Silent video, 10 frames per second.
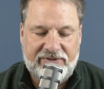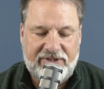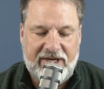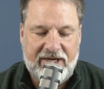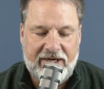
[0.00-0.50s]

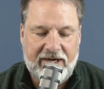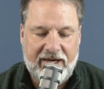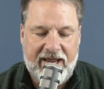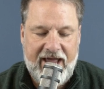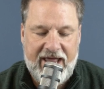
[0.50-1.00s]
sinned
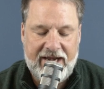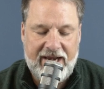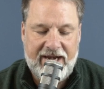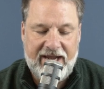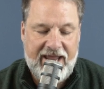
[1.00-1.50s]
again
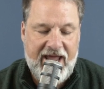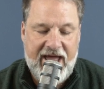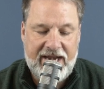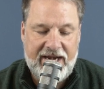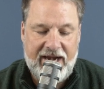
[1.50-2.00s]
and
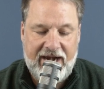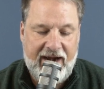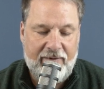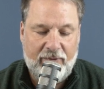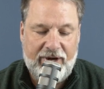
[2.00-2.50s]
again, and
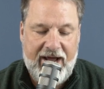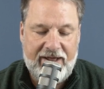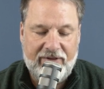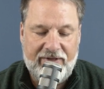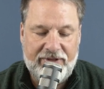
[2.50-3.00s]
I will
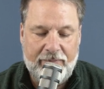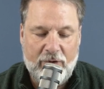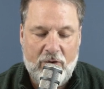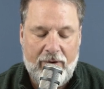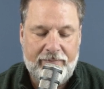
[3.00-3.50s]
not let
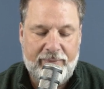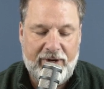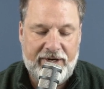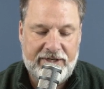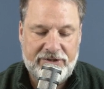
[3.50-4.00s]
them go
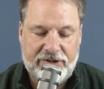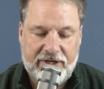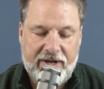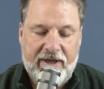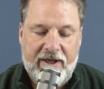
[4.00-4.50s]
unpunished.
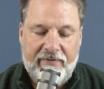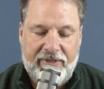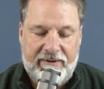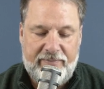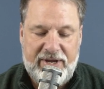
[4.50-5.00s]

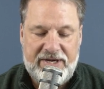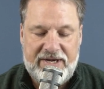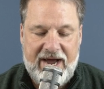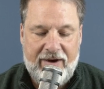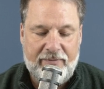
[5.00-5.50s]
They beat
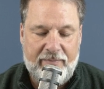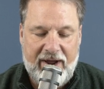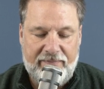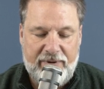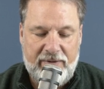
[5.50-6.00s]
down
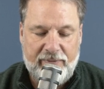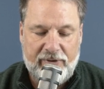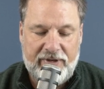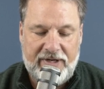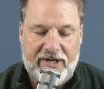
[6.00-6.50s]
my
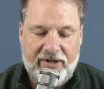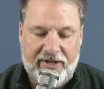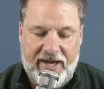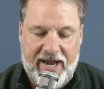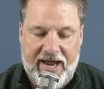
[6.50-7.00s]
people in
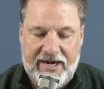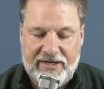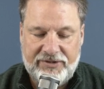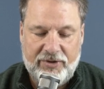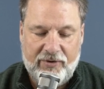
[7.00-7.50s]
Gilead
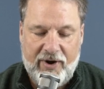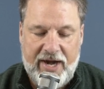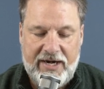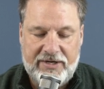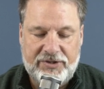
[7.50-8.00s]
as
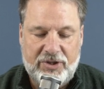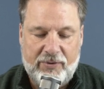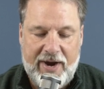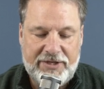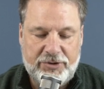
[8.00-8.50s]
grain is
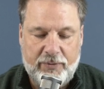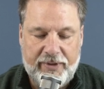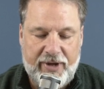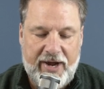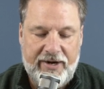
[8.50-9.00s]
threshed
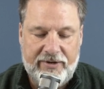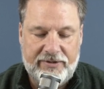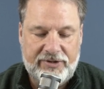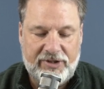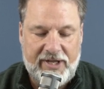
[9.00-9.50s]
with
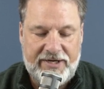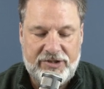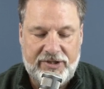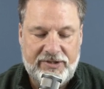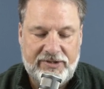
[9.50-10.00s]
iron
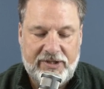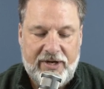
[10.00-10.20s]
sledges.